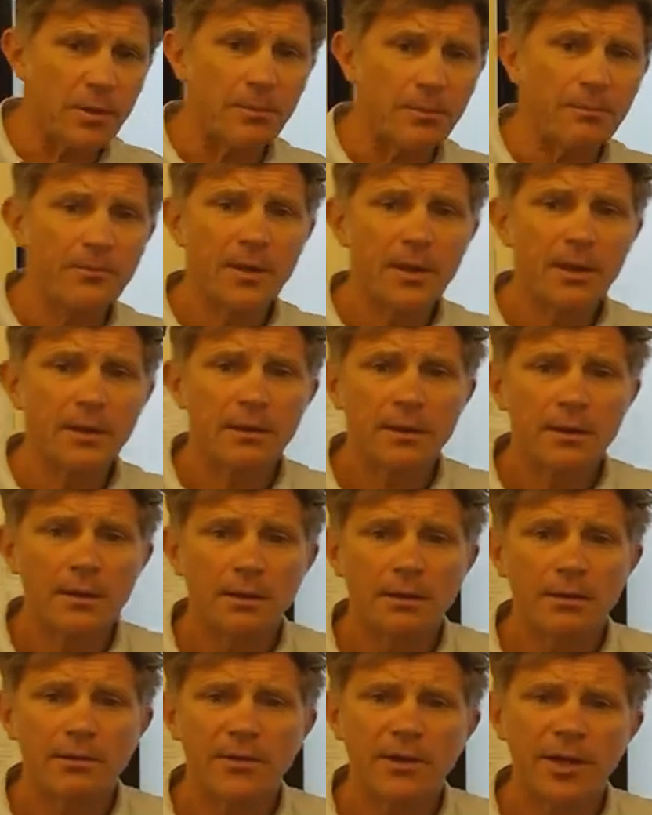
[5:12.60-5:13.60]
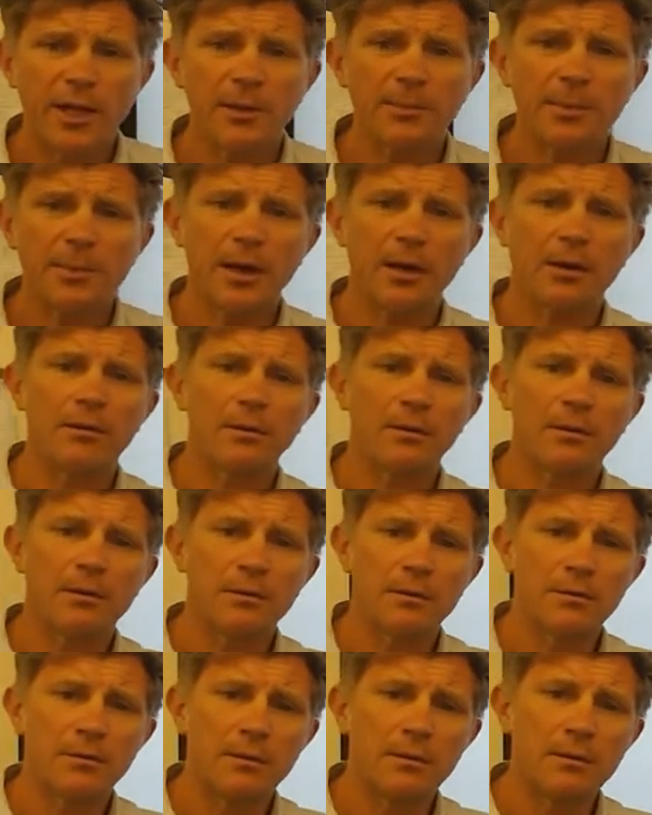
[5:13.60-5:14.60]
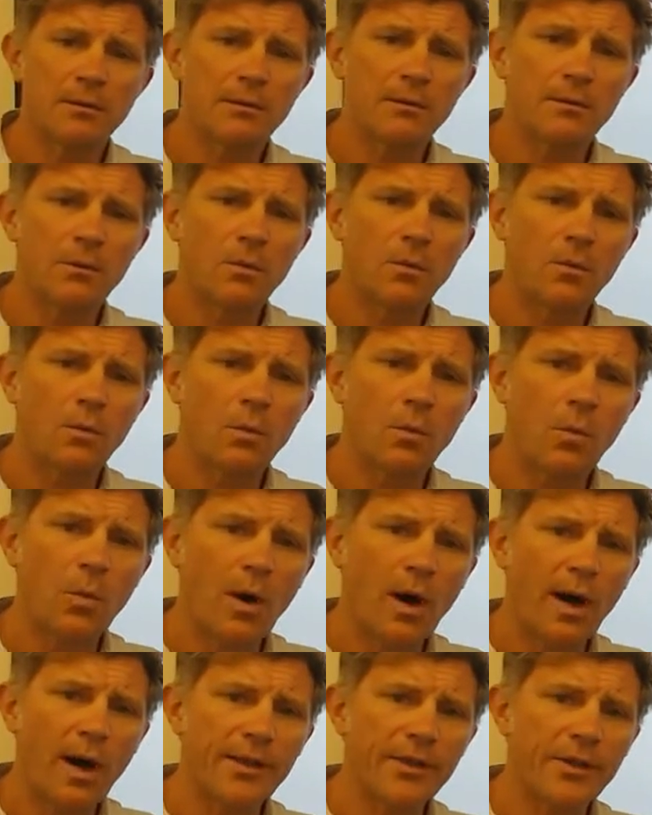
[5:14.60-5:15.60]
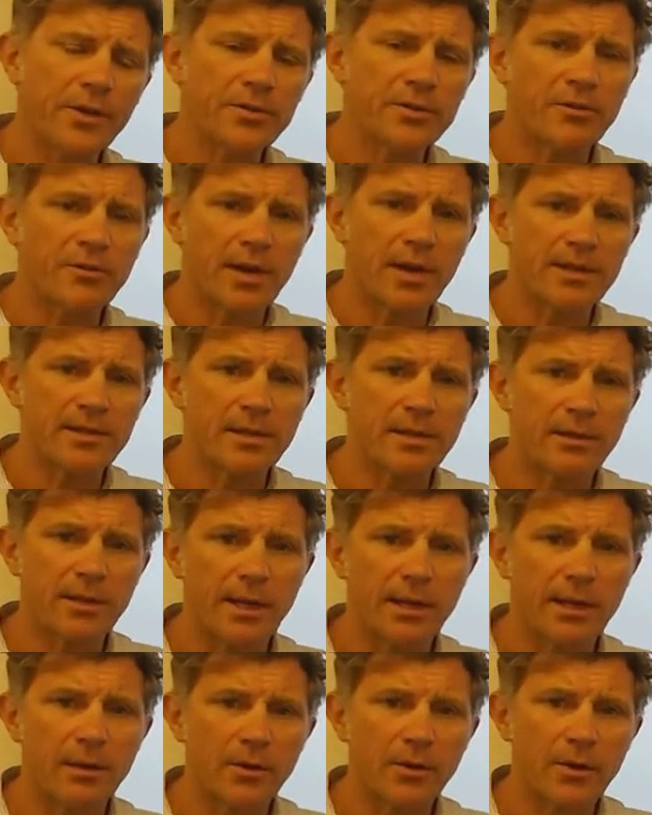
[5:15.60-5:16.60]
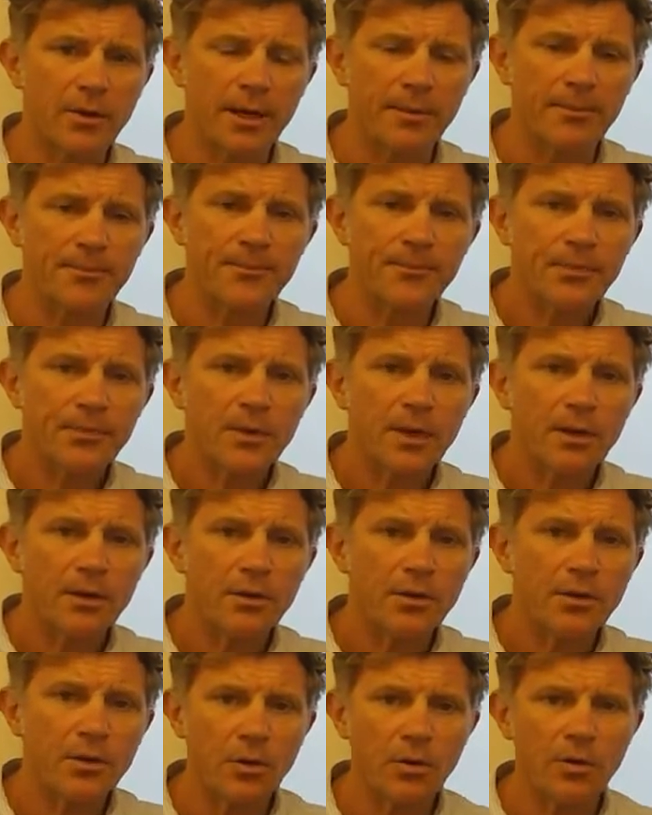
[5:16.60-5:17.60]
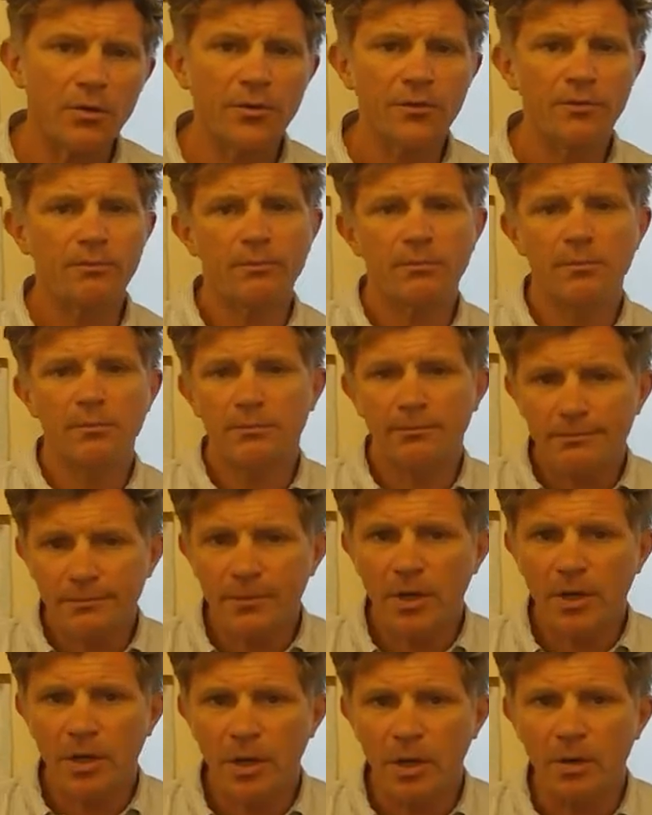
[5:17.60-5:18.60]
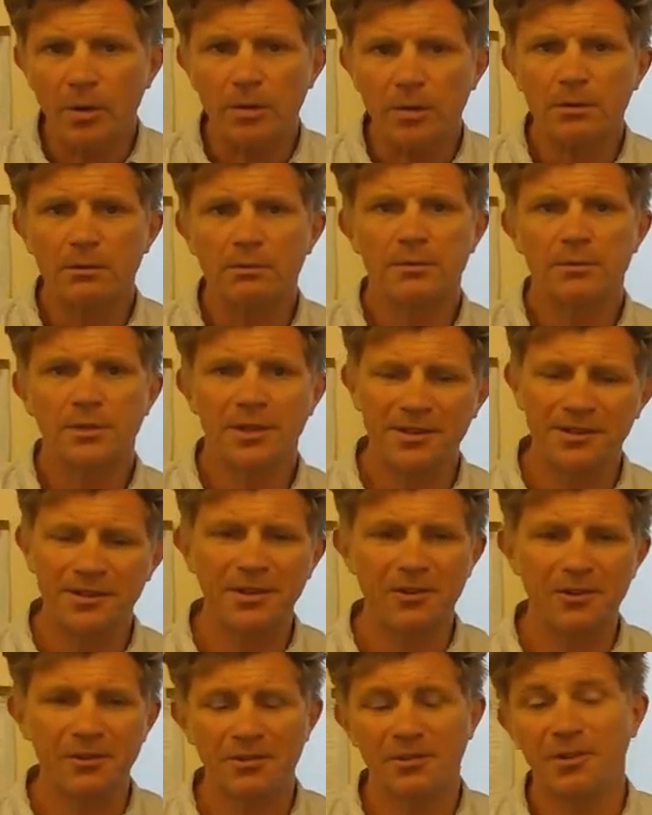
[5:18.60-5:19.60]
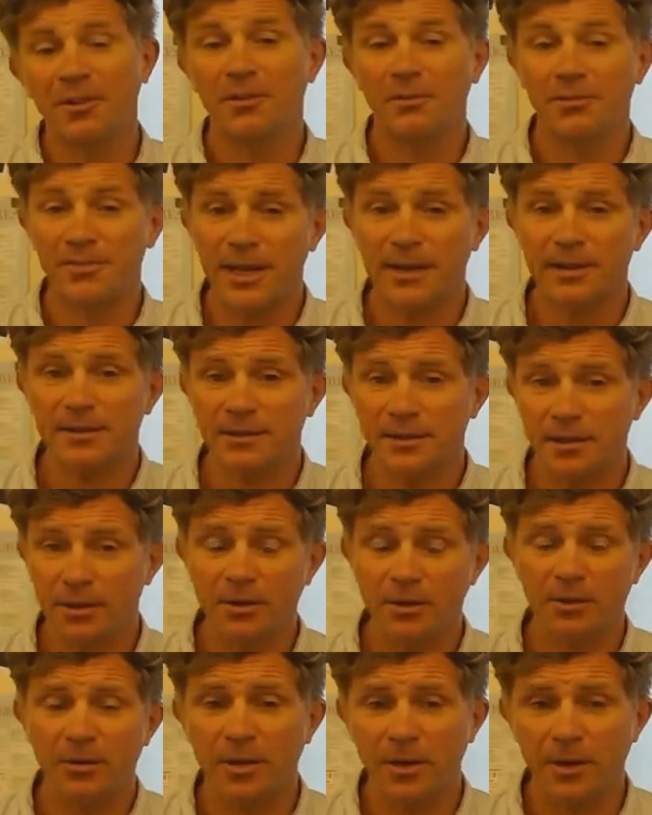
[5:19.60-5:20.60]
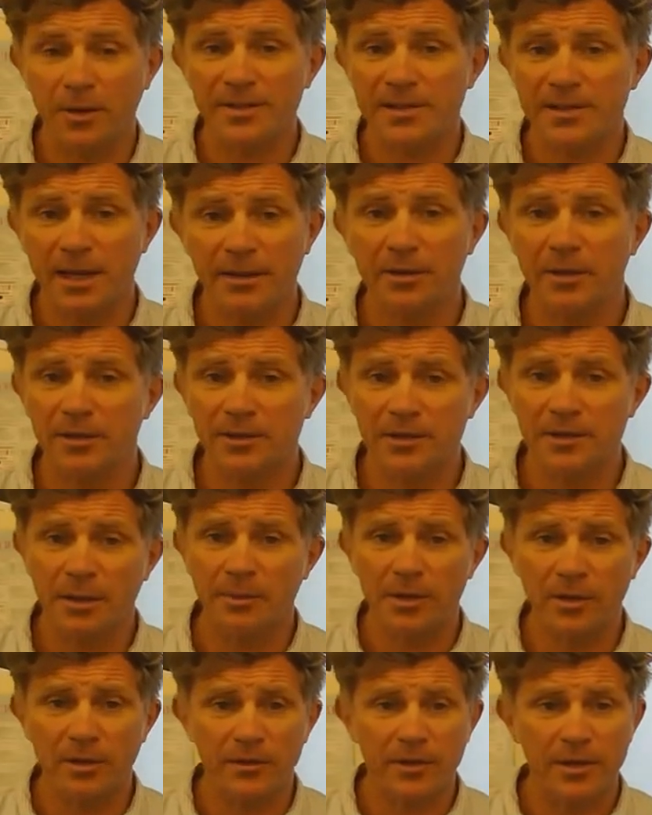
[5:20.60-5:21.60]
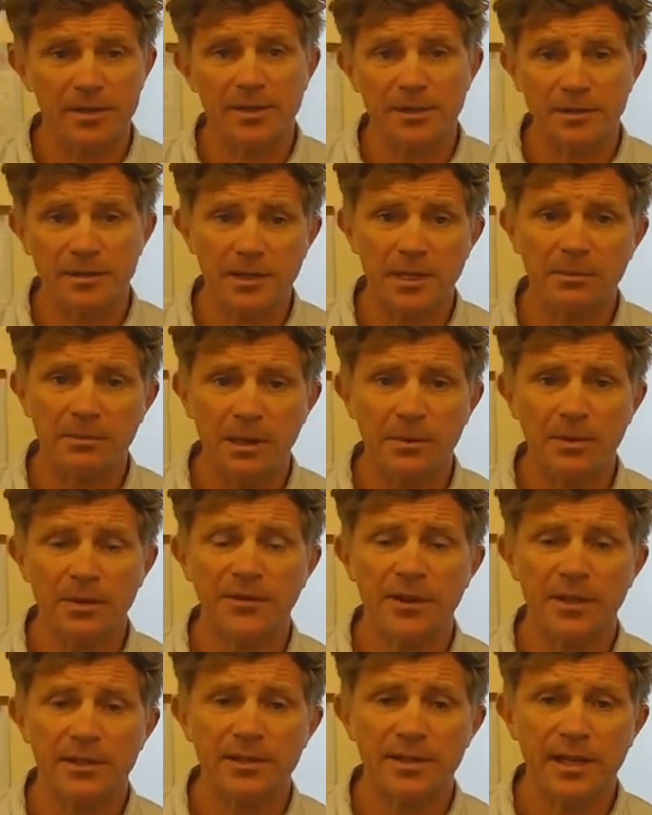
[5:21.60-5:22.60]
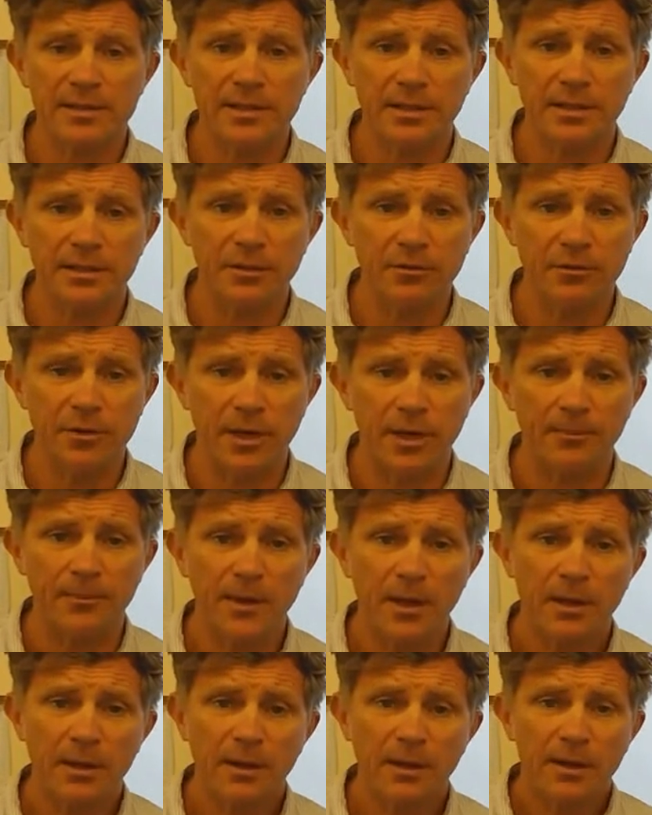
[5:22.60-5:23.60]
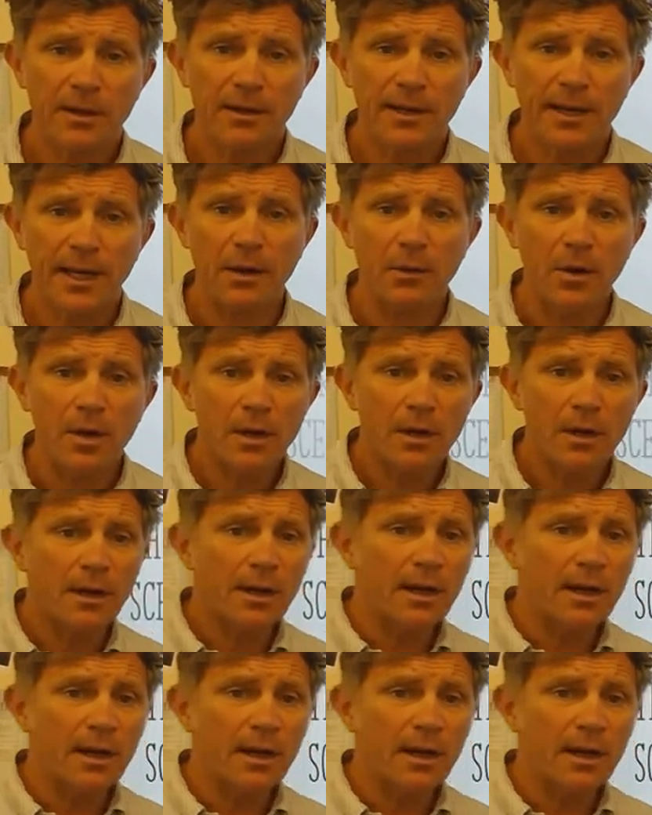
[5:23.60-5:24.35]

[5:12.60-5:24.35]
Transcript: all, think about why those grades are there, okay? Your goal, your objective, your goal is to have a good time at university and to come out with a fantastic degree. Now,